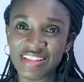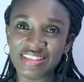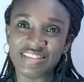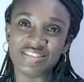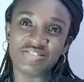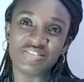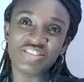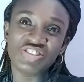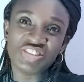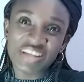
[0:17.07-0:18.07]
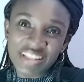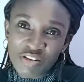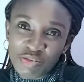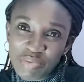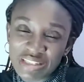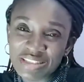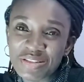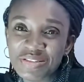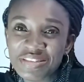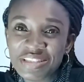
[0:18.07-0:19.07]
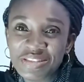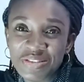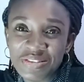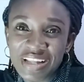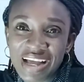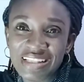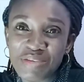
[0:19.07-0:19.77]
This is Grace Channel with Pastor Grace Donald.